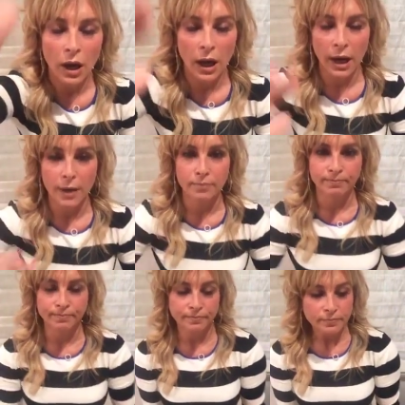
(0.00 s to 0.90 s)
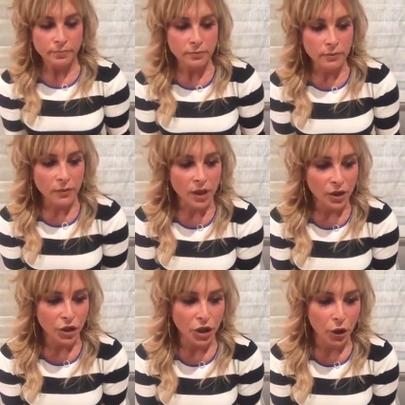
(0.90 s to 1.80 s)
Um,
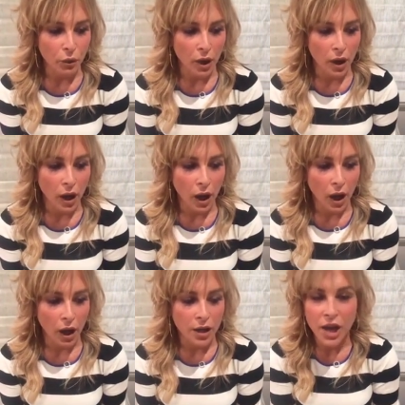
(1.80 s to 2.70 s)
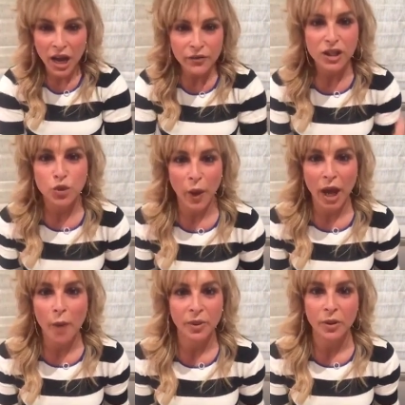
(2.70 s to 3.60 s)
you know, none of us
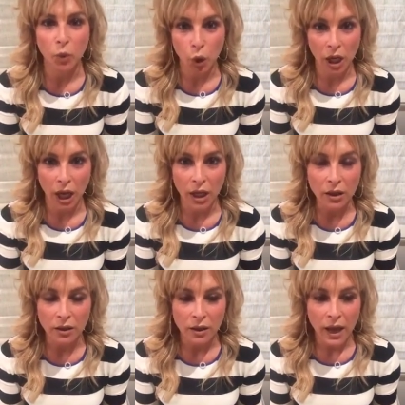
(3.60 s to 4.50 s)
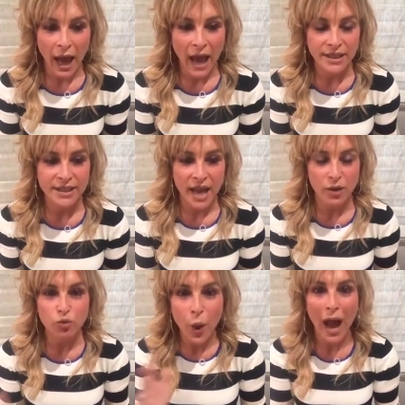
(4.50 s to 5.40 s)
wake up in the morning and
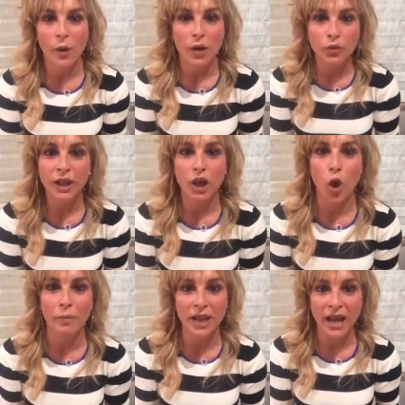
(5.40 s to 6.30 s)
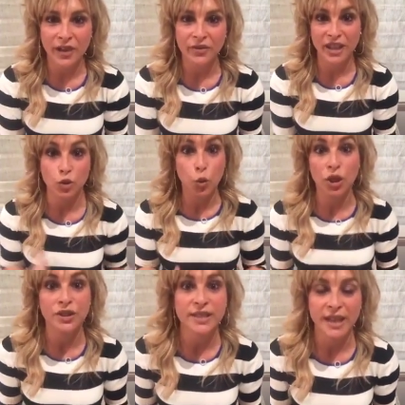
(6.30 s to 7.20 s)
say, wow, I really hope my life gets
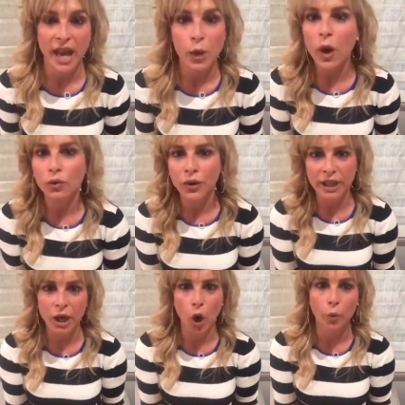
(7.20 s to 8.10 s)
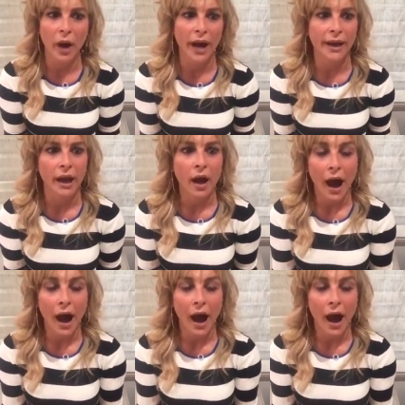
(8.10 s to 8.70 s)
worse today, or I really hope I,